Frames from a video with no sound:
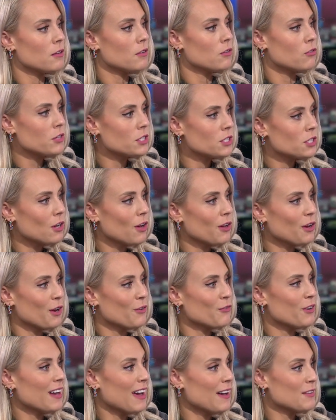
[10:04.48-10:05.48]
Cristiano
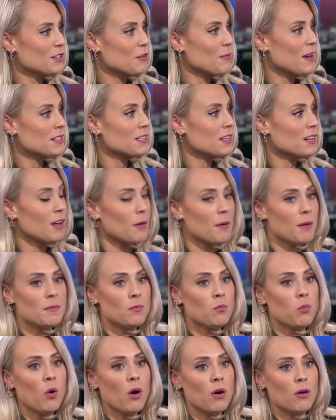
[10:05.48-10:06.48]
Ronaldo back to the club, I
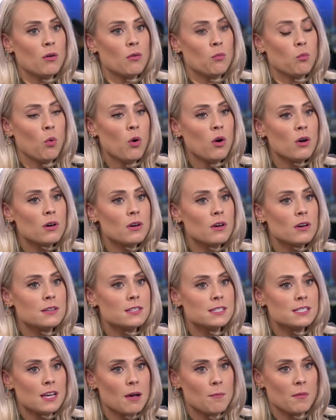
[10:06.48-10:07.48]
mean, what a
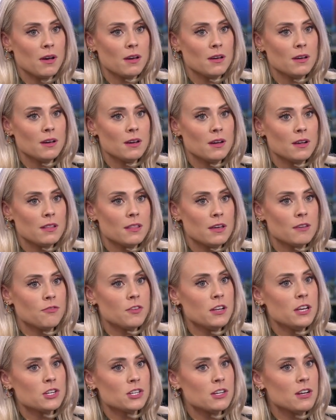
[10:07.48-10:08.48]
summer. They
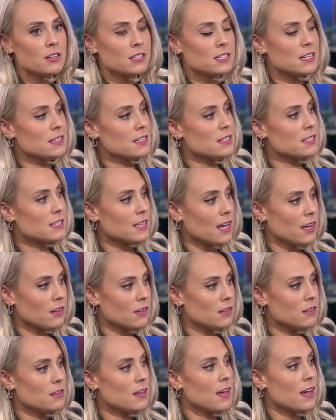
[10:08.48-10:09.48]
finished last season
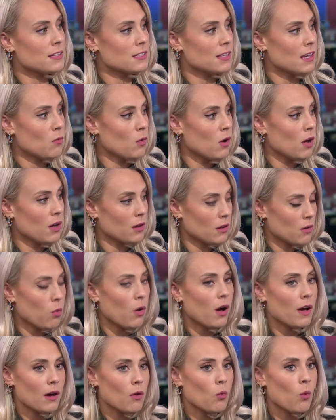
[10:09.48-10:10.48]
2nd. Yes, they were
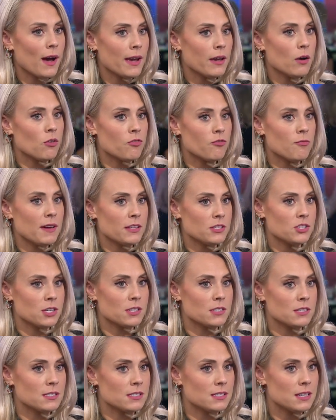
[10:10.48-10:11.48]
quite a way off
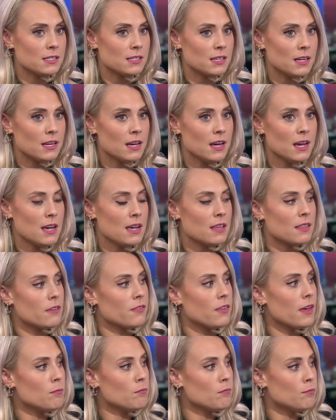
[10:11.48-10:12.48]
Manchester City. They
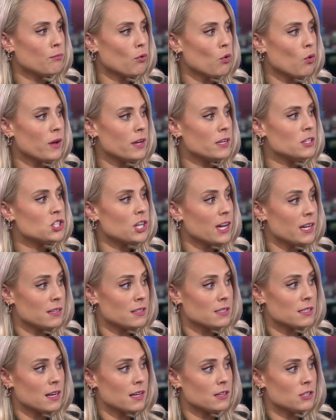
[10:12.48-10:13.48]
then brought in
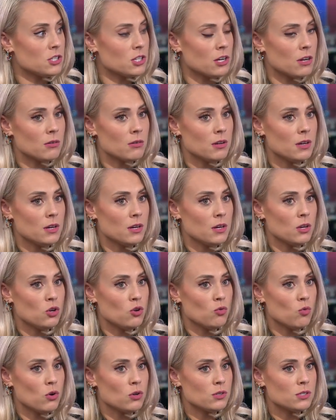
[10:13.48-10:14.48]
Jadon Sancho,
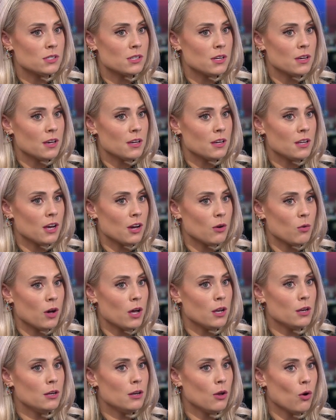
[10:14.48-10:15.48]
who was, you know,
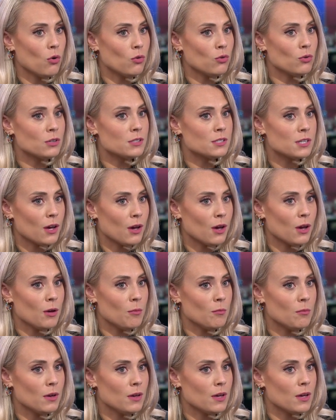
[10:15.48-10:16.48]
a
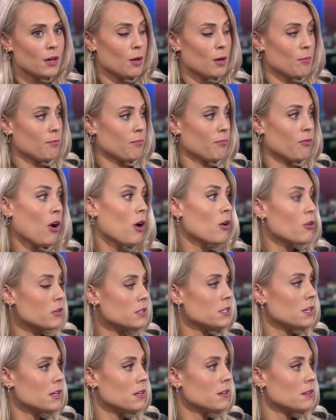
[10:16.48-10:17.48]
long-term
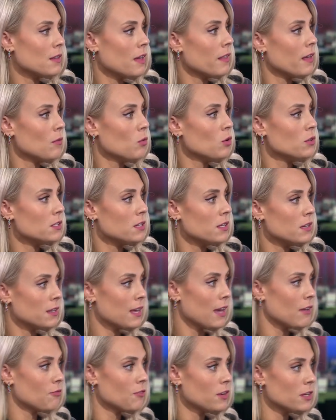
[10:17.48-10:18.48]
priority that they wanted to
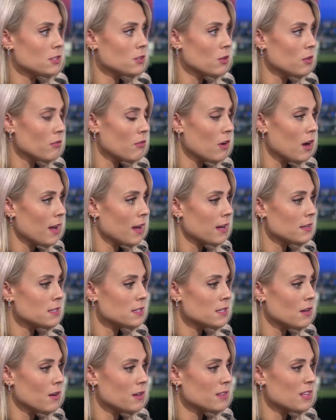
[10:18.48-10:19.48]
get fixed on the right-hand
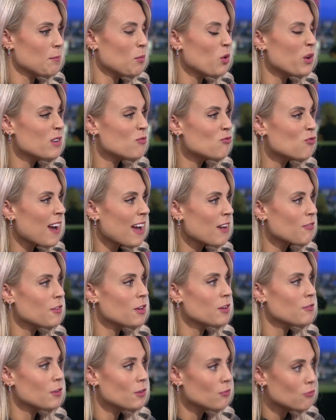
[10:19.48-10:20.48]
side. They brought in
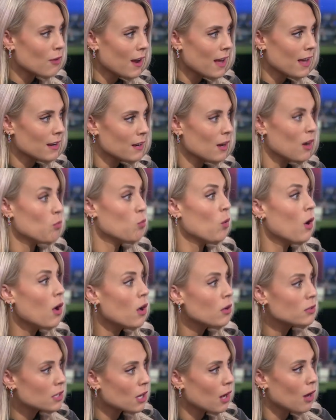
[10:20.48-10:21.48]
Rafa Varane, a
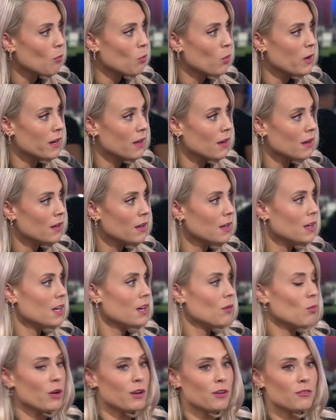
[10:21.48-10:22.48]
World Cup winner,
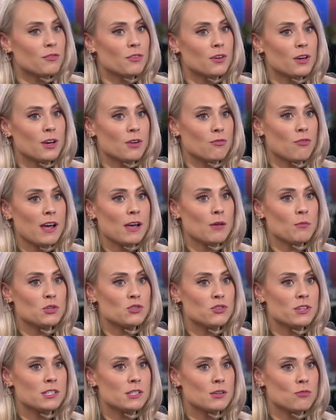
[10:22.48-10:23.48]
one of Real
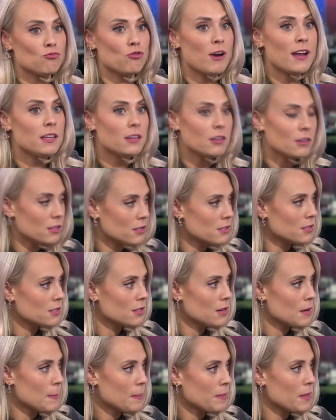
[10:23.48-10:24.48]
Madrid's regulars.
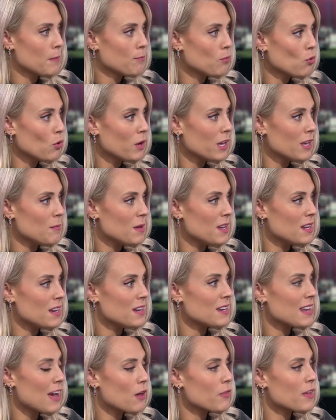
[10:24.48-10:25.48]
They brought him in.
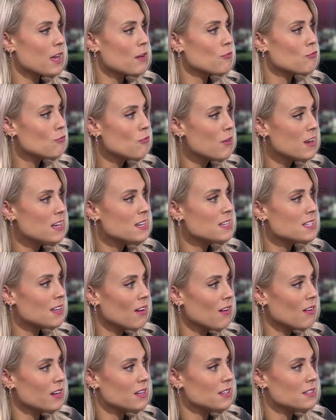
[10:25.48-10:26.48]
Now they have
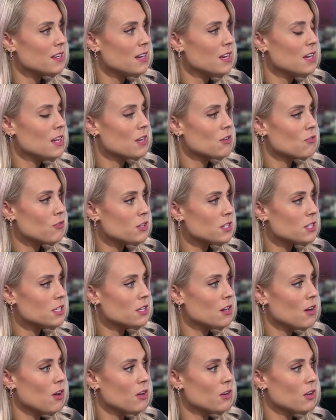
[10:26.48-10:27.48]
re-signed
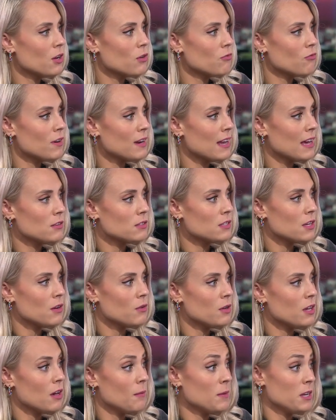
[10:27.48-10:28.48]
Cristiano Ronaldo.